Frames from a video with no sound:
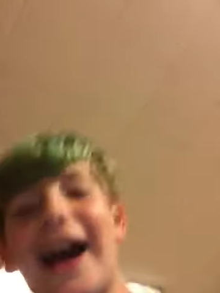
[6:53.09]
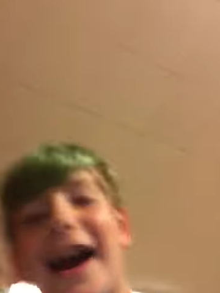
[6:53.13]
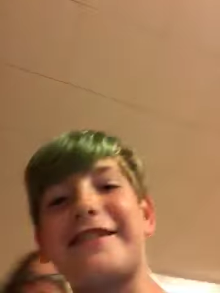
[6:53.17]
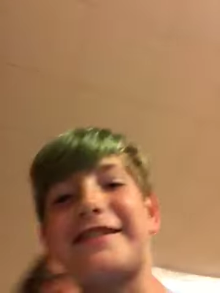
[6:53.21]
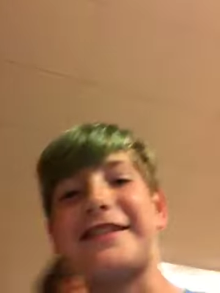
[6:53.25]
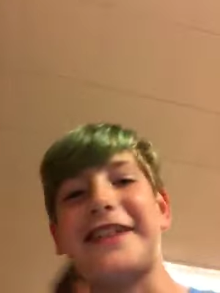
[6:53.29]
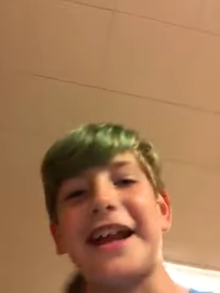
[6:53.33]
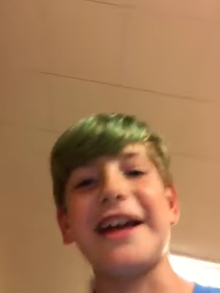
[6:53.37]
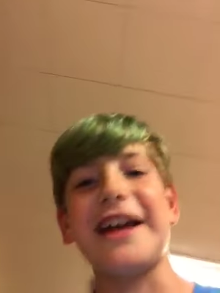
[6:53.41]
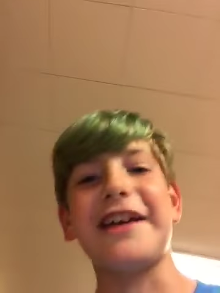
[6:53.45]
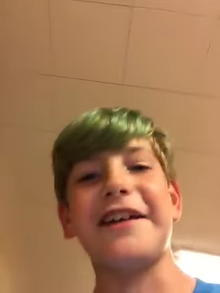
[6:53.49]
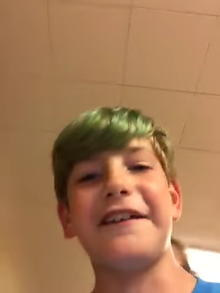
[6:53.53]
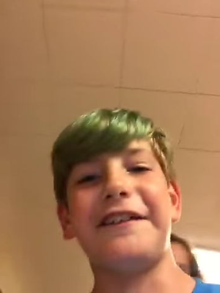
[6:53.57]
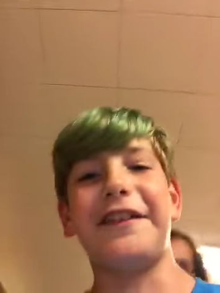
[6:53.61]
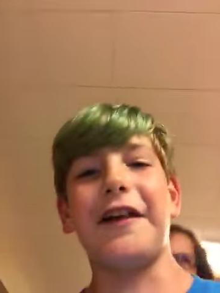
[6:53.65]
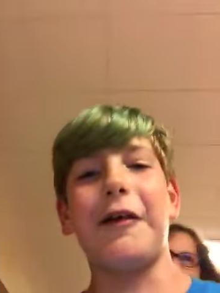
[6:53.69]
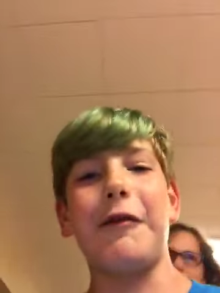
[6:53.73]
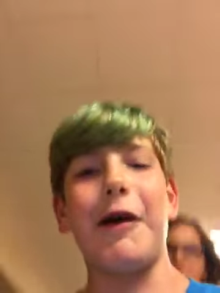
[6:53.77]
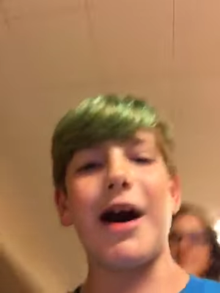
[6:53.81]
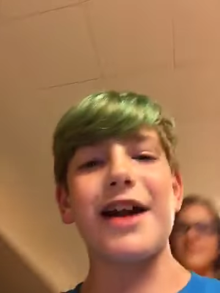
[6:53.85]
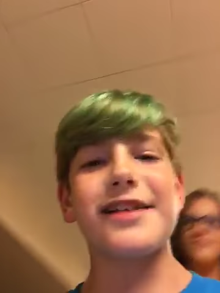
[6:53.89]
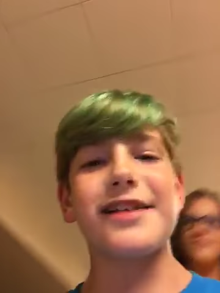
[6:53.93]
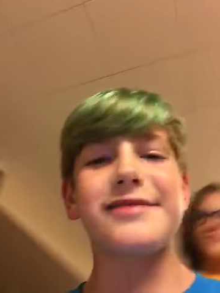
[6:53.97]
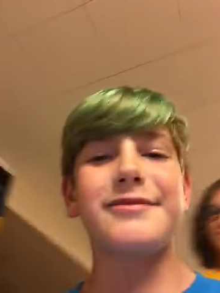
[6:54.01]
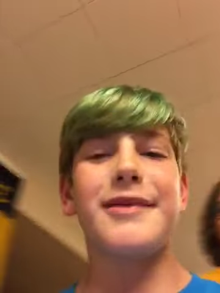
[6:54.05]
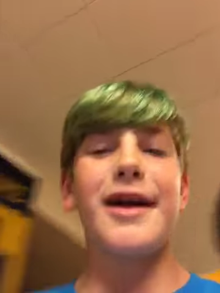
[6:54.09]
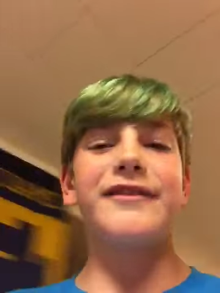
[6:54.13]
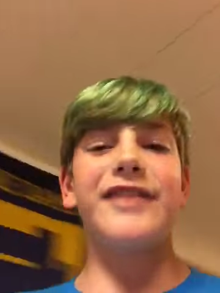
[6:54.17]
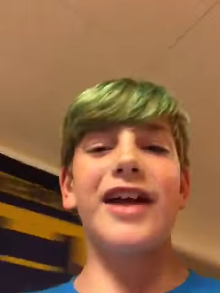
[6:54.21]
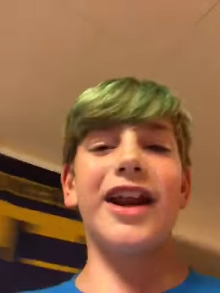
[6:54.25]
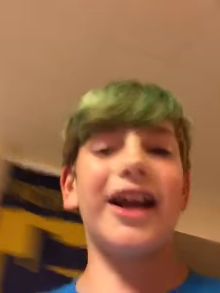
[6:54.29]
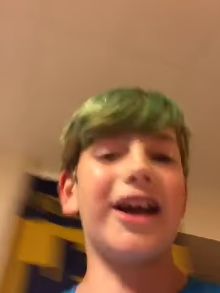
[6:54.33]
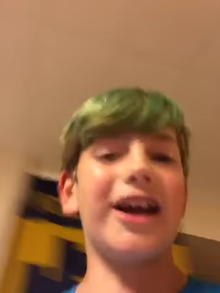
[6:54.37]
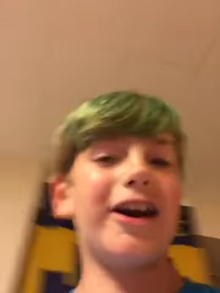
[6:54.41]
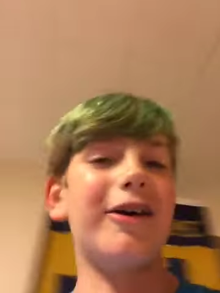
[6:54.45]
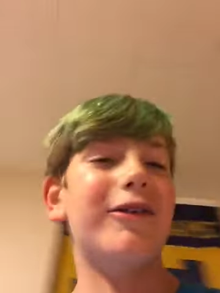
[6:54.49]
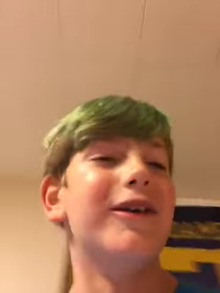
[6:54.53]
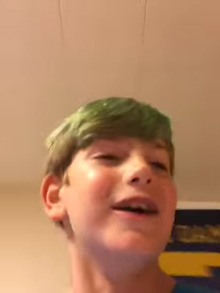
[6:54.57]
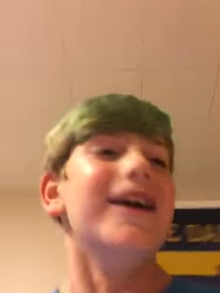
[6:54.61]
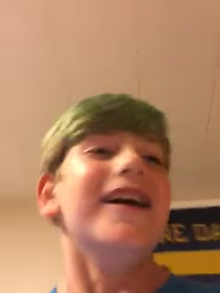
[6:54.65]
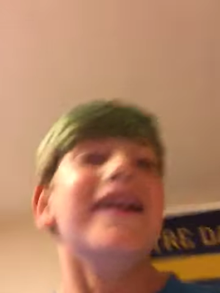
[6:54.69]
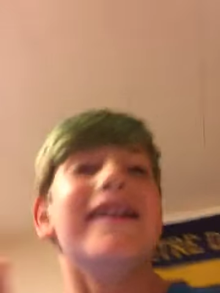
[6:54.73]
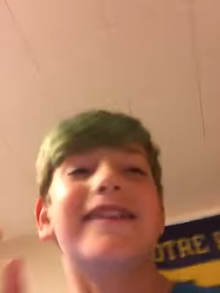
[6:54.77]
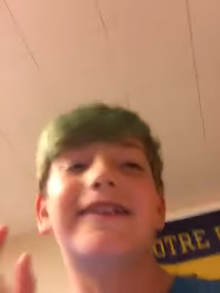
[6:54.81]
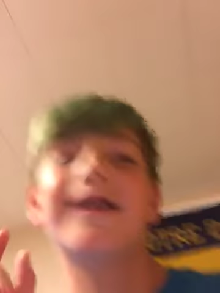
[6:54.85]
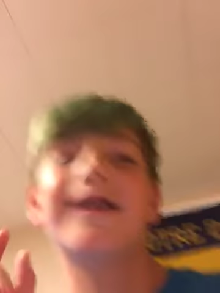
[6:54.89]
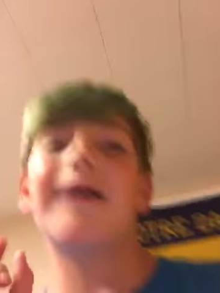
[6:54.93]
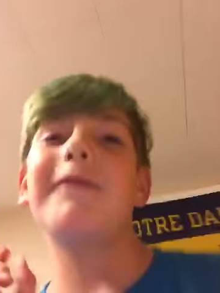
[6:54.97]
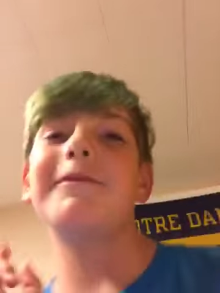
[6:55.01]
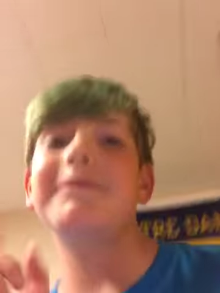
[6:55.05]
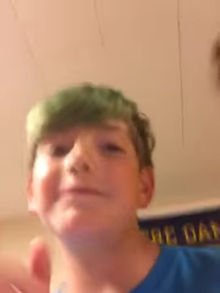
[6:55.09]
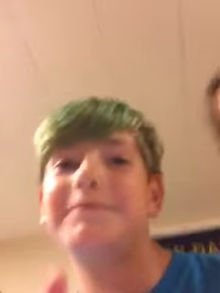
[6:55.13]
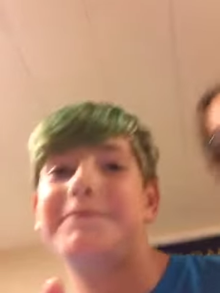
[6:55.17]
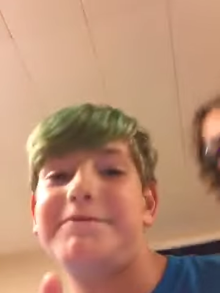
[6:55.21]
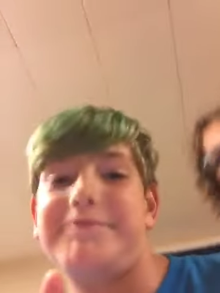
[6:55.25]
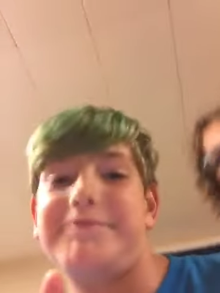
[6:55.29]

guys, thank you for watching my video. And sub,